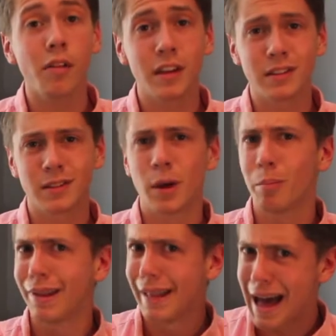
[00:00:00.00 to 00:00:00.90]
this
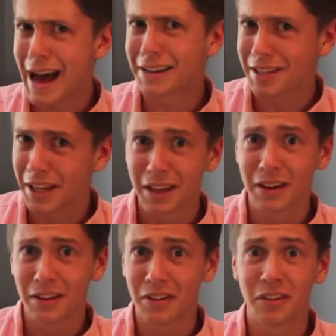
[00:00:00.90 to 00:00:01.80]
plot,
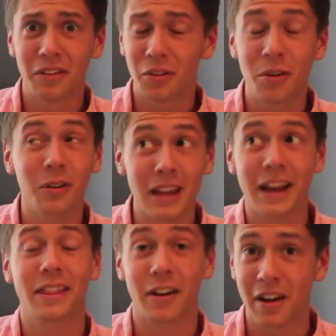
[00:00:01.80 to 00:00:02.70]
or
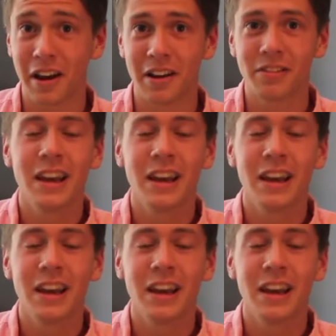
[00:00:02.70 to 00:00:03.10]
lack thereof,